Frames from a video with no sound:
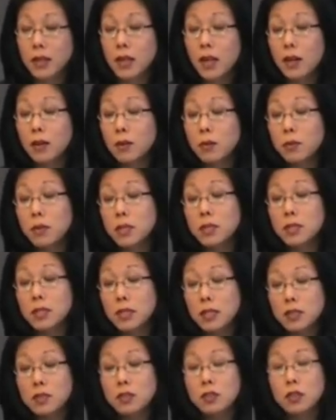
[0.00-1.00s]
Now, when
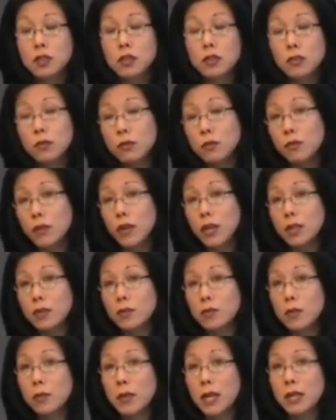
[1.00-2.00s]
teens do
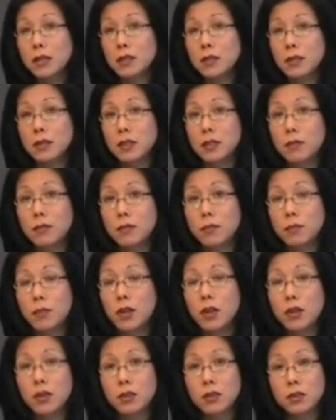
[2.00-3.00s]
find romantic
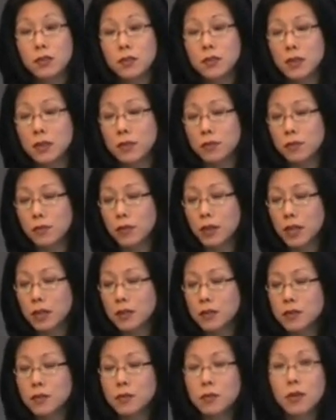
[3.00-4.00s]
partners and
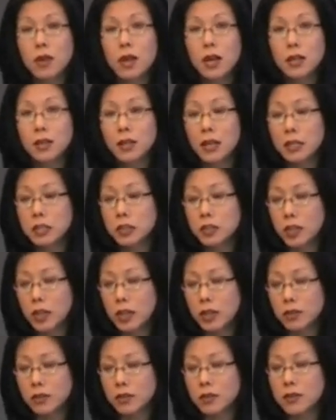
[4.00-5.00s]
friends through online
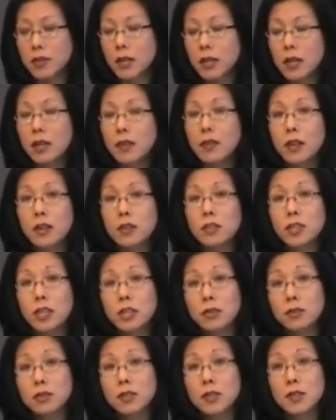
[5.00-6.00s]
channels, they are
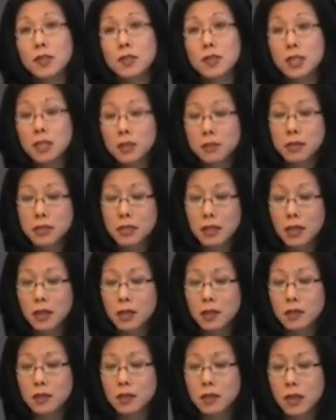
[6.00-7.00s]
generally
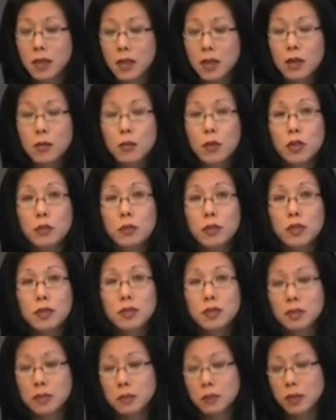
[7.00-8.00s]
stigmatized. One
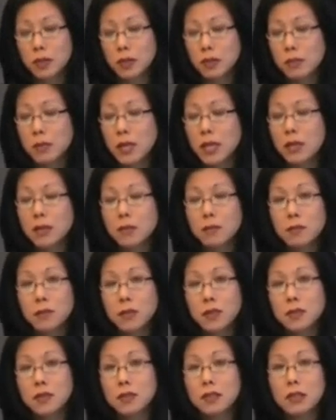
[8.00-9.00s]
participant in Megan
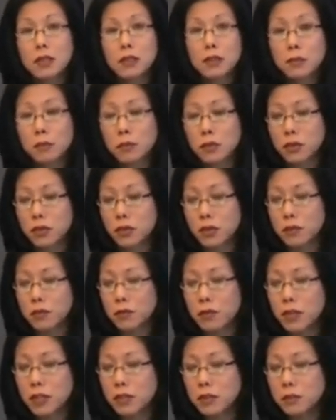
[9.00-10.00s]
Finn's study of Berkeley
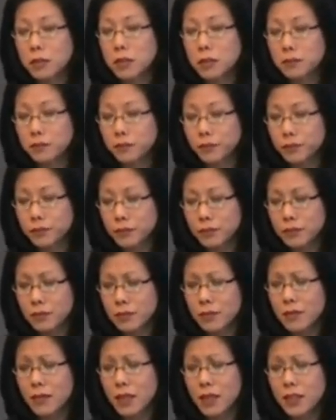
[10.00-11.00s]
freshmen,
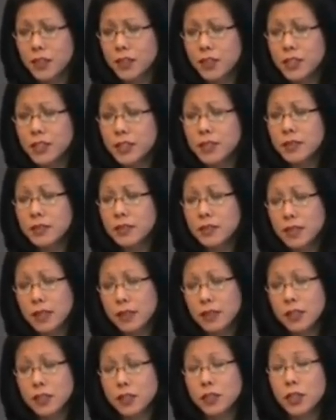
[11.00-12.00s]
she
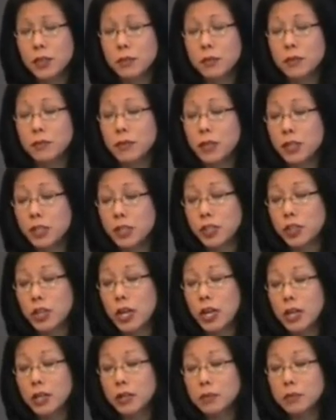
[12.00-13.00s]
said that she had been
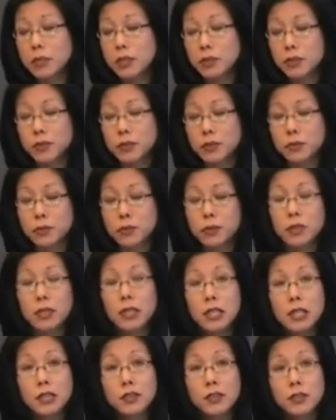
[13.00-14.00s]
shy in middle school,
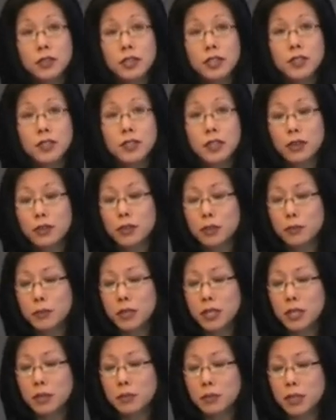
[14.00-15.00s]
so she started
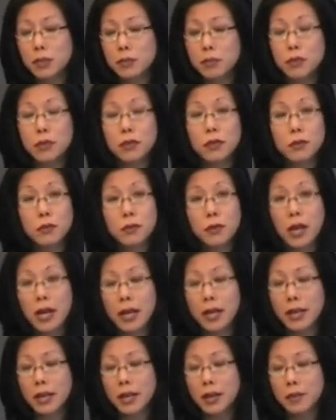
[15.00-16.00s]
meeting people through
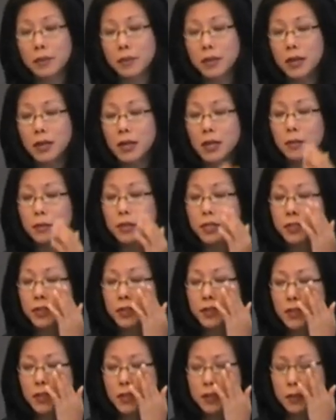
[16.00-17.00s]
IM. But she
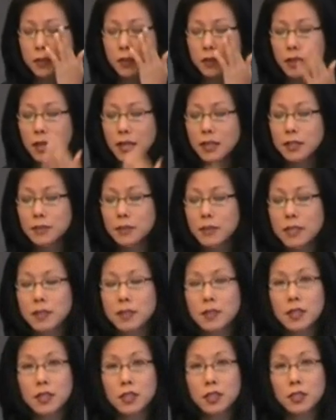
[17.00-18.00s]
says her
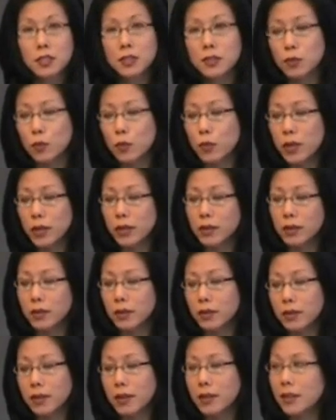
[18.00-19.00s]
classmates think she's
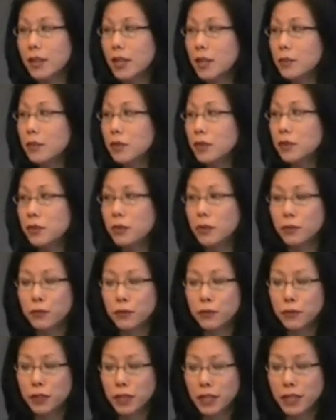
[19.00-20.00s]
weird and label her a
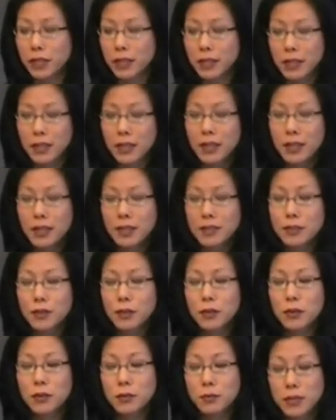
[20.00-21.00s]
freak.
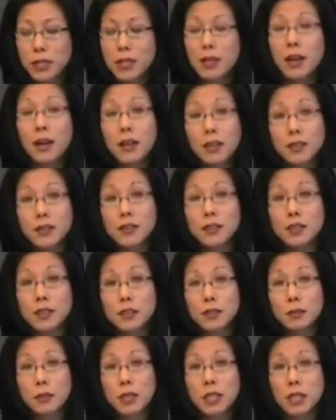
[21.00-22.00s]
So because
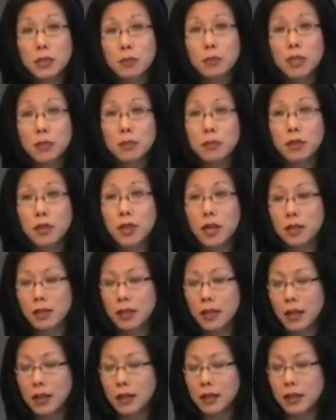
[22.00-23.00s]
she's meeting people
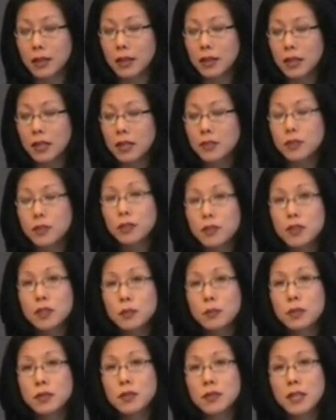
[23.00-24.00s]
online, so
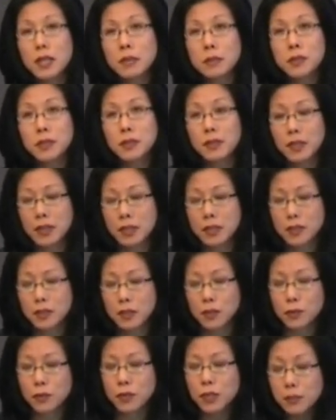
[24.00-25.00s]
this perception that
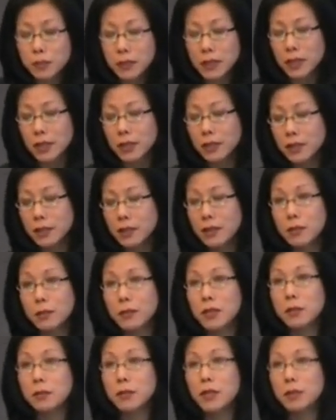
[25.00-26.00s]
it's creepy to
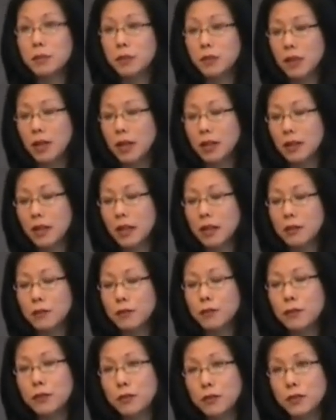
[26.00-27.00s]
meet people online
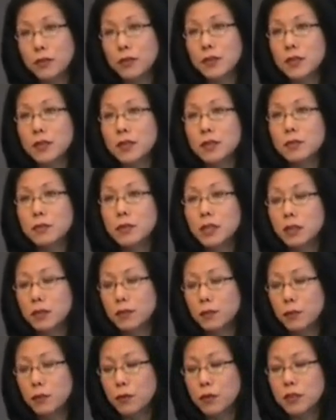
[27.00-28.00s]
first is
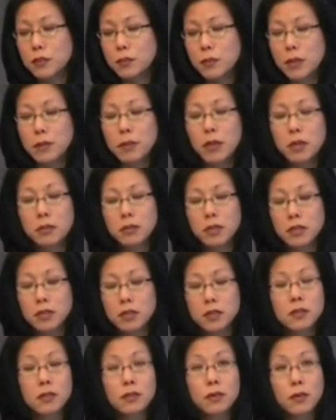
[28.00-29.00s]
reinforced by public
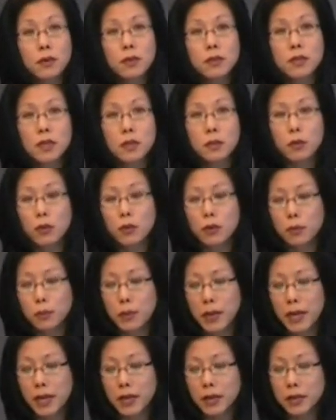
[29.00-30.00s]
discourse and moral
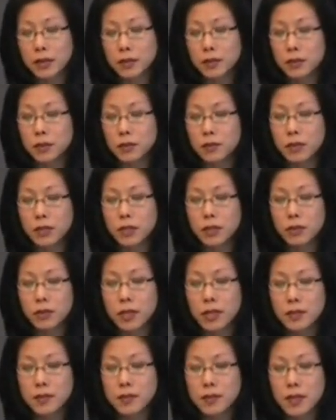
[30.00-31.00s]
panics over
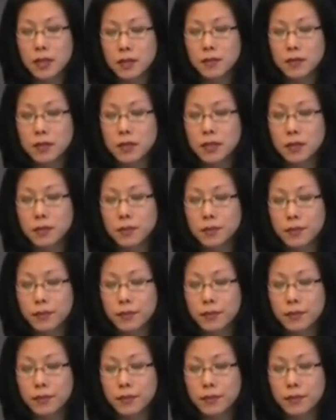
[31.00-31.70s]
internet safety.